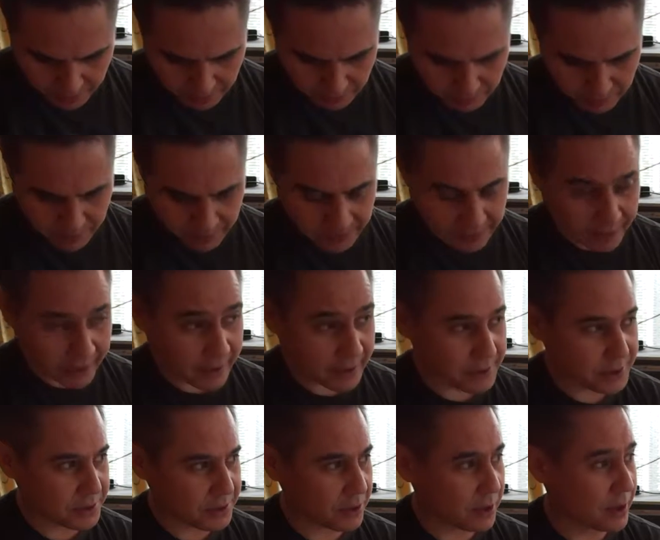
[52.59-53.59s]
making
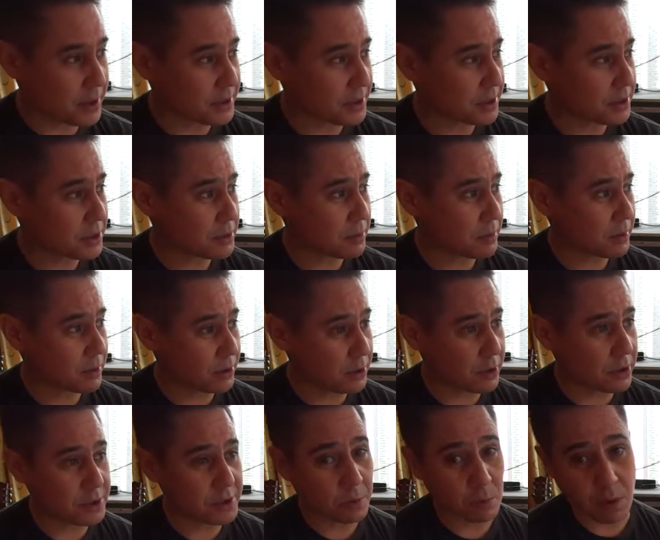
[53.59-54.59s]
exercises
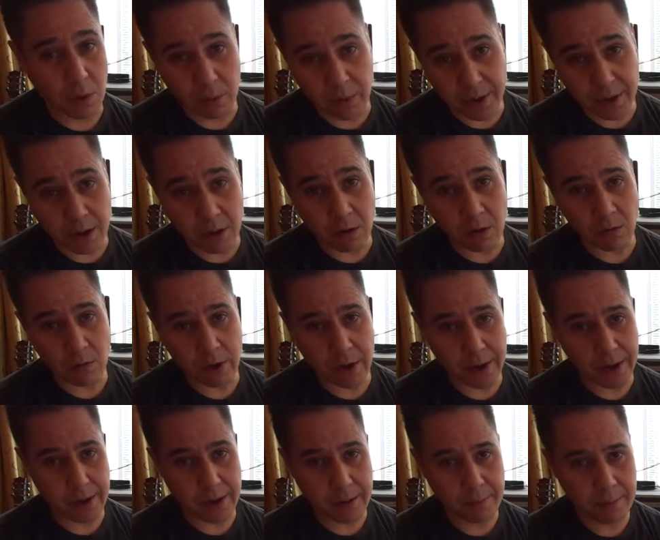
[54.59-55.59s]
using what we know
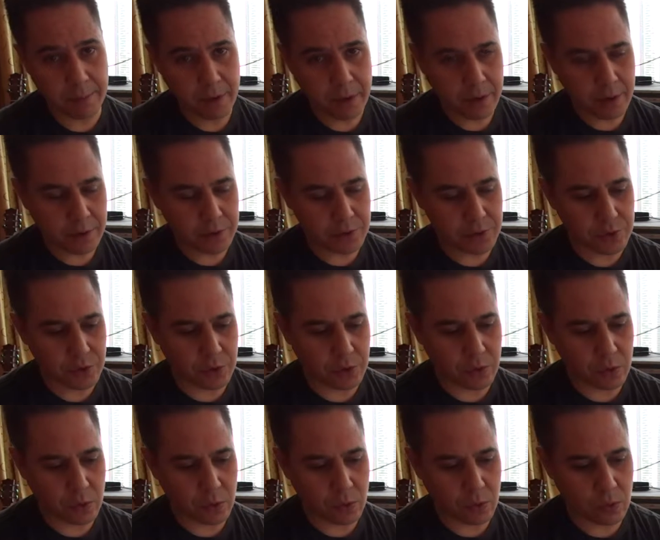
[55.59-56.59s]
already
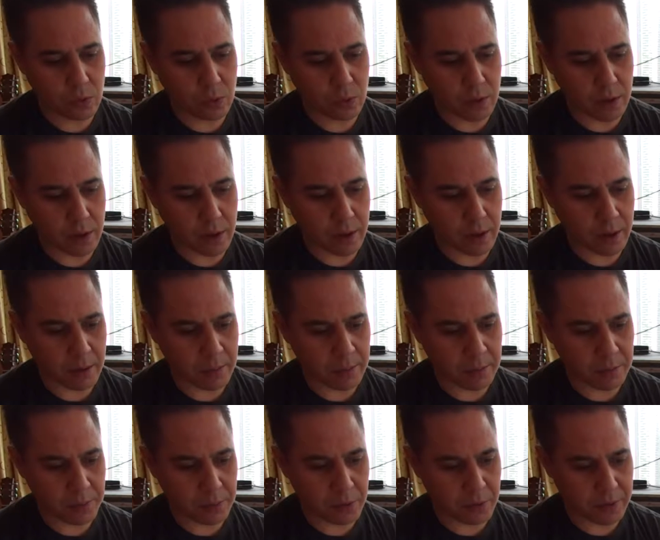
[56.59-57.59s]
to
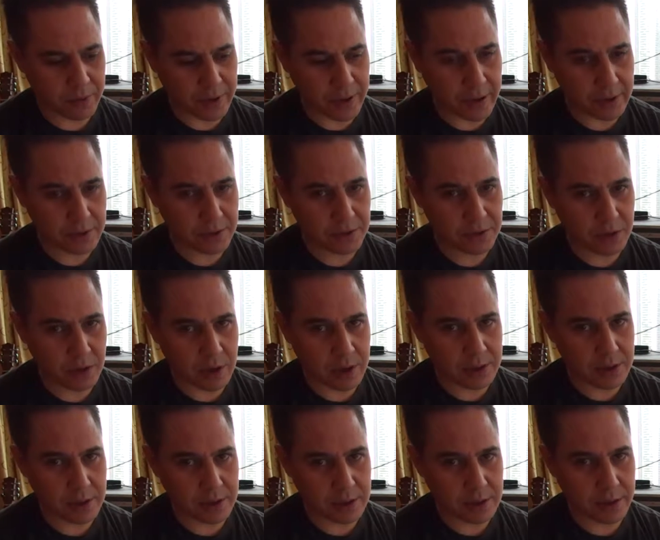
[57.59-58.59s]
put the
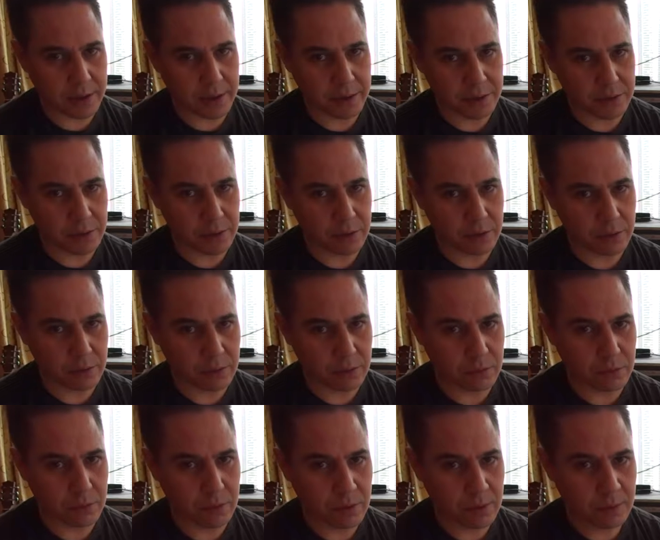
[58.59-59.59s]
exercises
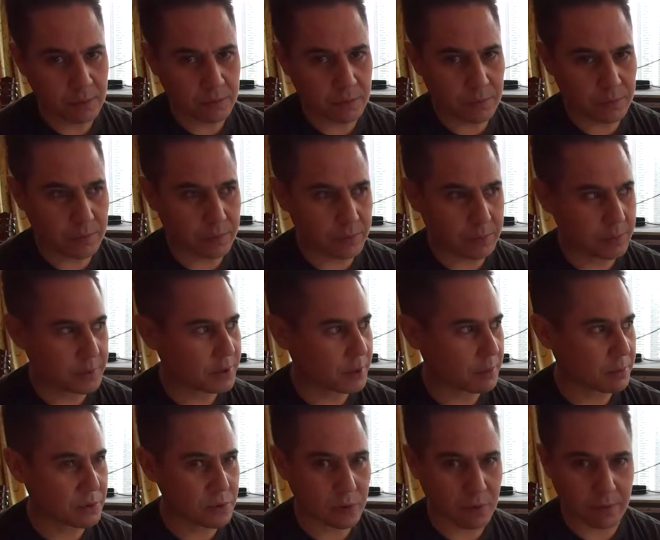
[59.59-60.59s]
into
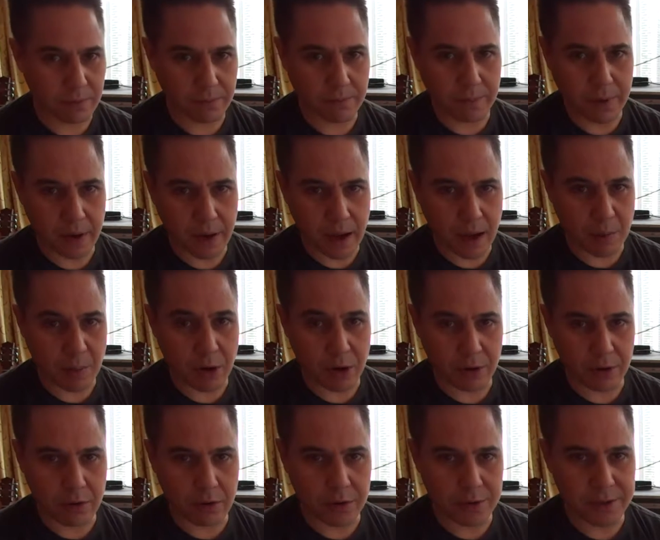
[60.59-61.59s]
some sort of
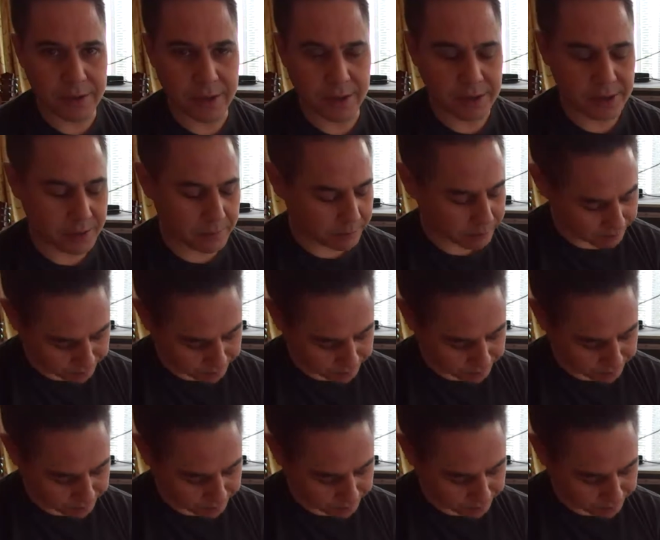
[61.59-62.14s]
harmonic context.